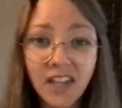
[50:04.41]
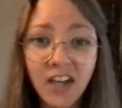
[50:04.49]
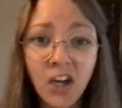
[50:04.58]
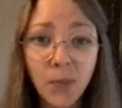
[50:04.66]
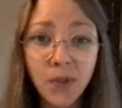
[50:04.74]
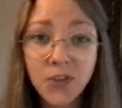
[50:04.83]
I
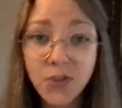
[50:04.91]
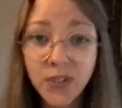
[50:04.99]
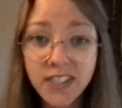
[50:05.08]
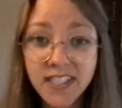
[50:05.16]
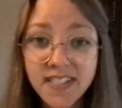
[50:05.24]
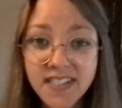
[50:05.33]
hope you enjoyed
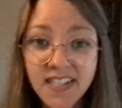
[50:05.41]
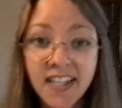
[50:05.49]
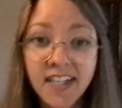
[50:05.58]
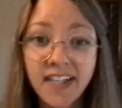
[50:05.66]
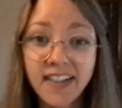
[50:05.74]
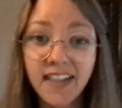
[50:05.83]
this.
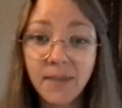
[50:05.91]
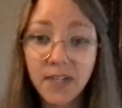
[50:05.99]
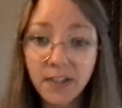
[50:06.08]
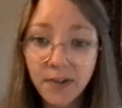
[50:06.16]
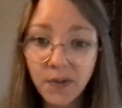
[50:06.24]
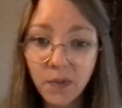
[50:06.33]
Let me
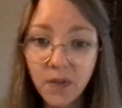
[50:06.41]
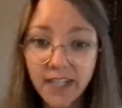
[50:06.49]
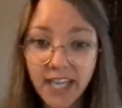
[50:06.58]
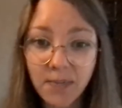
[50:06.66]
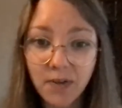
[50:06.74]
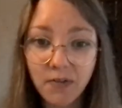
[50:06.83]
know what
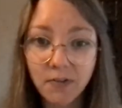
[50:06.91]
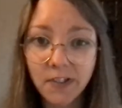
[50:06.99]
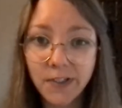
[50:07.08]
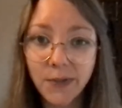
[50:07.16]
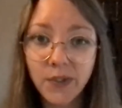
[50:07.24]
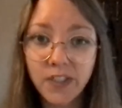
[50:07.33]
came up for
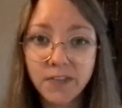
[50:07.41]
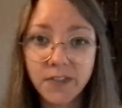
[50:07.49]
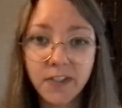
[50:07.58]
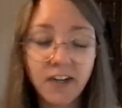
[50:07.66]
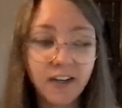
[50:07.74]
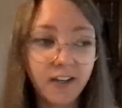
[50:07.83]
you, if
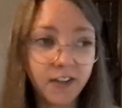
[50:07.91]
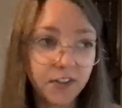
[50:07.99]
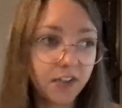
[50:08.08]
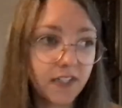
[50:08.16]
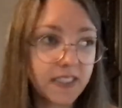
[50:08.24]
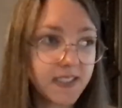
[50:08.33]
there are other
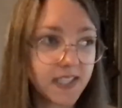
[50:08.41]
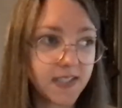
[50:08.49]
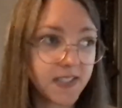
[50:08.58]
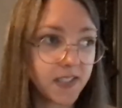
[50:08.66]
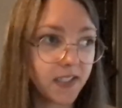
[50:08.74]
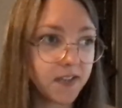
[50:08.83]
things that
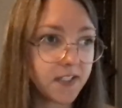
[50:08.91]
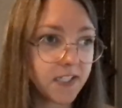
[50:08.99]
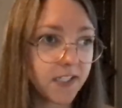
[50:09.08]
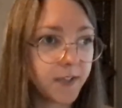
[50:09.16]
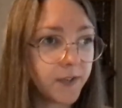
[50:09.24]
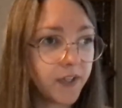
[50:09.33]
stood out to
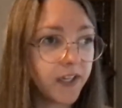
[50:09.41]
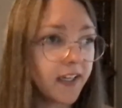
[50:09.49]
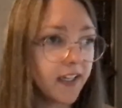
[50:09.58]
you.